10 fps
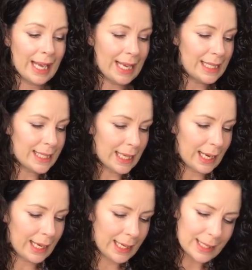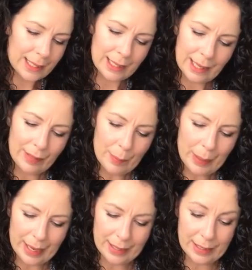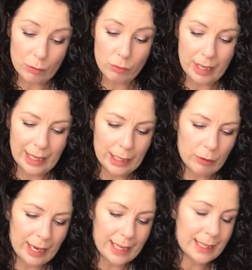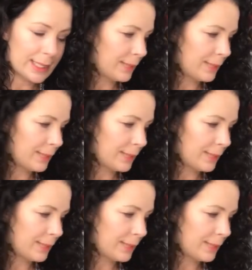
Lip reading: Inside, the patterns are really great.